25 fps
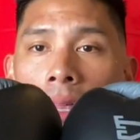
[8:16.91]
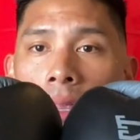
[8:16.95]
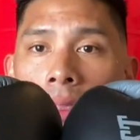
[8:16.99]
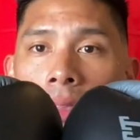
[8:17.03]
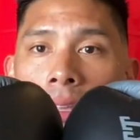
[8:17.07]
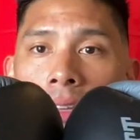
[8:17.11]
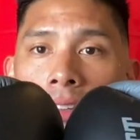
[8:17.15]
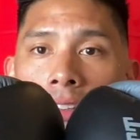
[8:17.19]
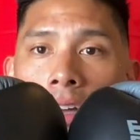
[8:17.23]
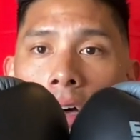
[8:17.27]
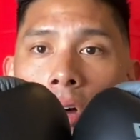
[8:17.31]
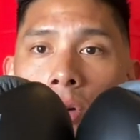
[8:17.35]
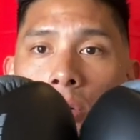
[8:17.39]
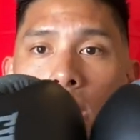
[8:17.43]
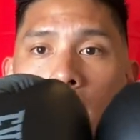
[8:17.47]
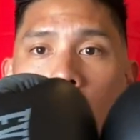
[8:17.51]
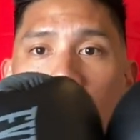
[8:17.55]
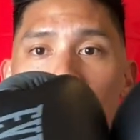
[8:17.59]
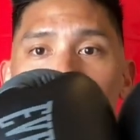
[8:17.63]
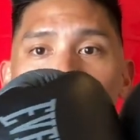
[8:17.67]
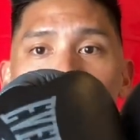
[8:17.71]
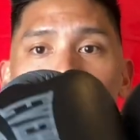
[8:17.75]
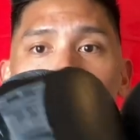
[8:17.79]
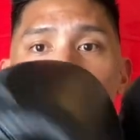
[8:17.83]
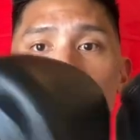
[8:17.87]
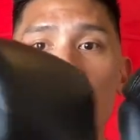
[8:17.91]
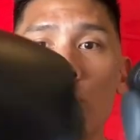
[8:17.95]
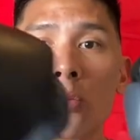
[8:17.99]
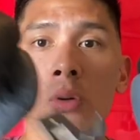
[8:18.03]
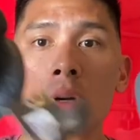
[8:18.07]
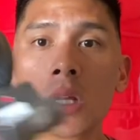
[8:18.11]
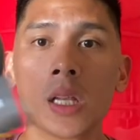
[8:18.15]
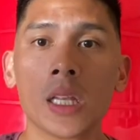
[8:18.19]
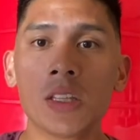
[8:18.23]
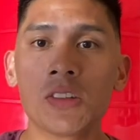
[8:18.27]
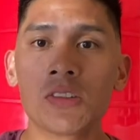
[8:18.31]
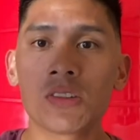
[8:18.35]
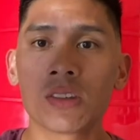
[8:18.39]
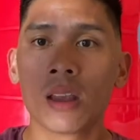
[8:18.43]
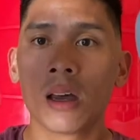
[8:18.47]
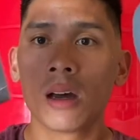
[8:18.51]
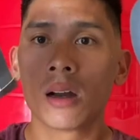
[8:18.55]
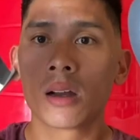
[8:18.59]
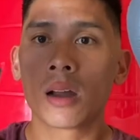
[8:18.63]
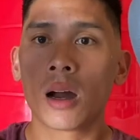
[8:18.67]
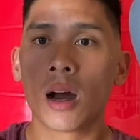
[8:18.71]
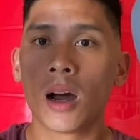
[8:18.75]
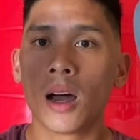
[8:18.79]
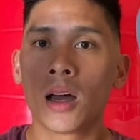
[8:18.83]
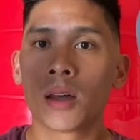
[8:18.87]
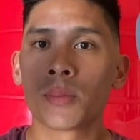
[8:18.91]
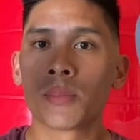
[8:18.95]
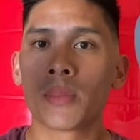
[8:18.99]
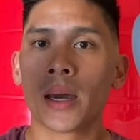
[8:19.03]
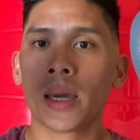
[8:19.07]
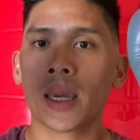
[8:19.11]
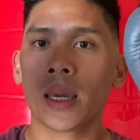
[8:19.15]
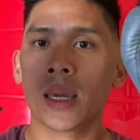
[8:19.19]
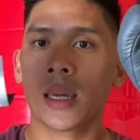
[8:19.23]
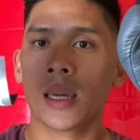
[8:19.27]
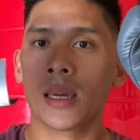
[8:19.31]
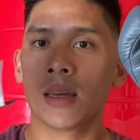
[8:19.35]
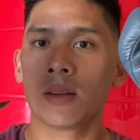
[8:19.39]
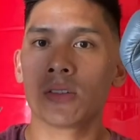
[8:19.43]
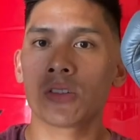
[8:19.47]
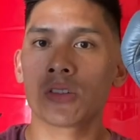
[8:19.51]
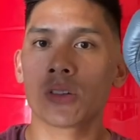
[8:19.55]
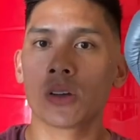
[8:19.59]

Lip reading: these already feel really snug on my hands.